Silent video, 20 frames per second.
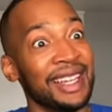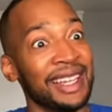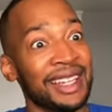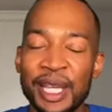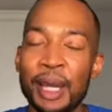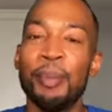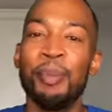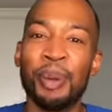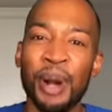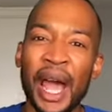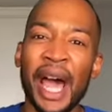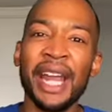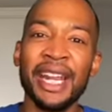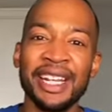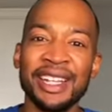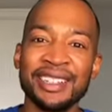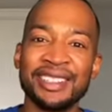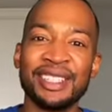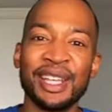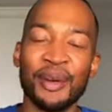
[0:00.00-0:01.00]
You're proud of
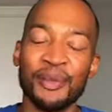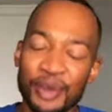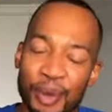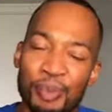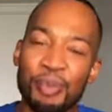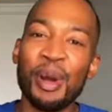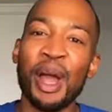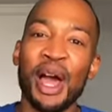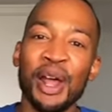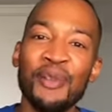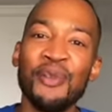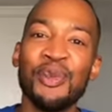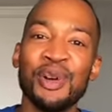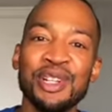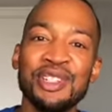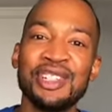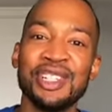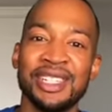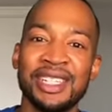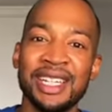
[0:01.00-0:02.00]
yourself. You're proud of what
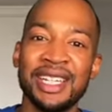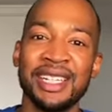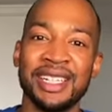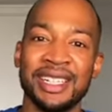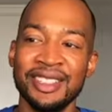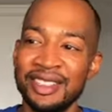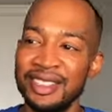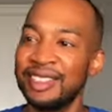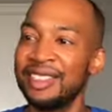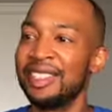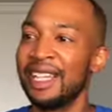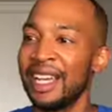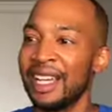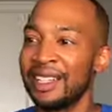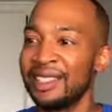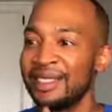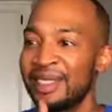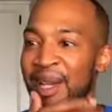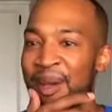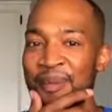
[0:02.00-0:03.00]
you did. Just take a
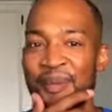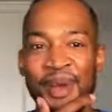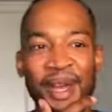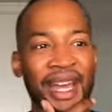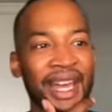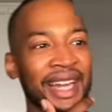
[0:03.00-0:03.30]
step back.